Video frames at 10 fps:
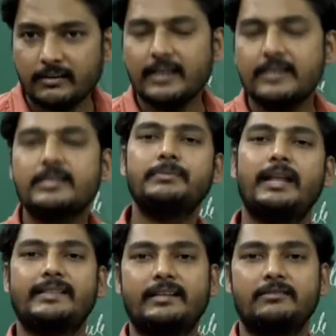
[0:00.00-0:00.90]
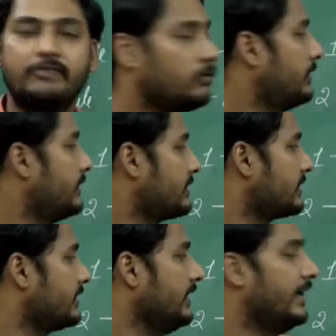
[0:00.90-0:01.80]
okay, something like that. We are going to
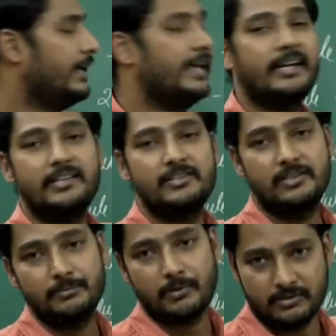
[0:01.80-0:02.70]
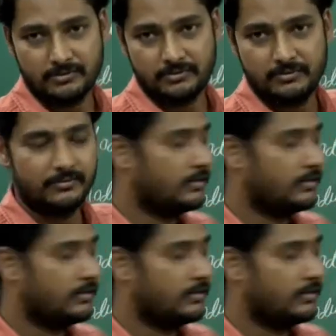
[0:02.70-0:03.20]
discuss in air conditioning process,